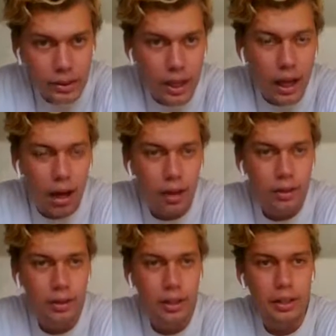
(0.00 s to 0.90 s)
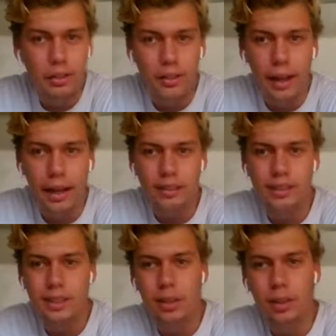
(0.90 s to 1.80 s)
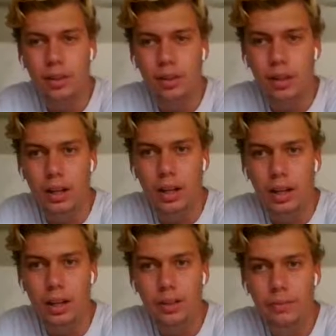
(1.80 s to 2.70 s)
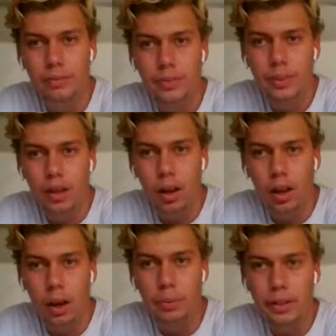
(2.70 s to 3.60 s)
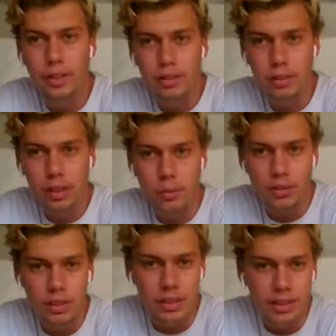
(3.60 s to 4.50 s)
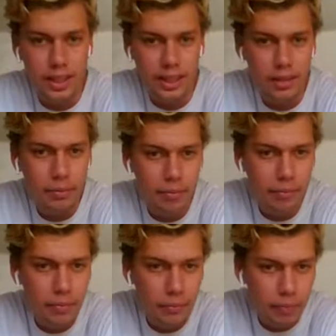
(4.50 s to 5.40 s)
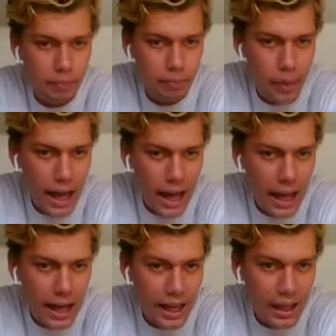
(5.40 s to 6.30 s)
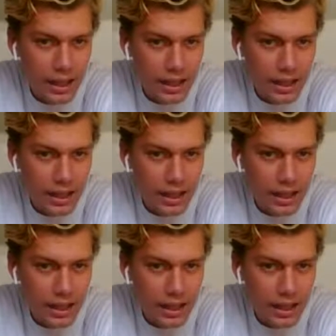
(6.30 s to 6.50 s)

Yeah, I'll go ahead and do that. So I'll hop on Instagram in just a second. Bye.